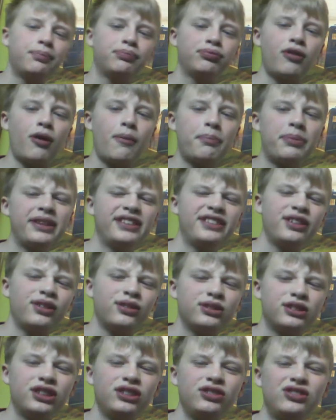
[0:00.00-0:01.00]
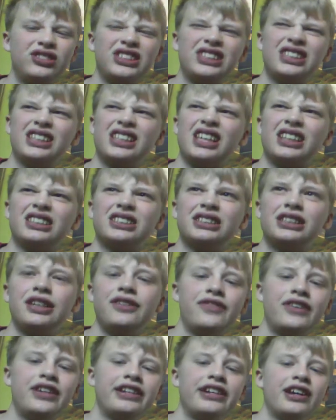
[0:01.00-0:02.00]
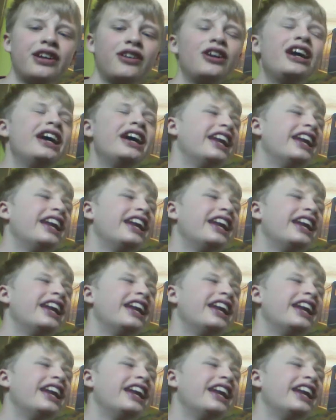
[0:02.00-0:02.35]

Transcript: proper Doctor Who discussion-y video.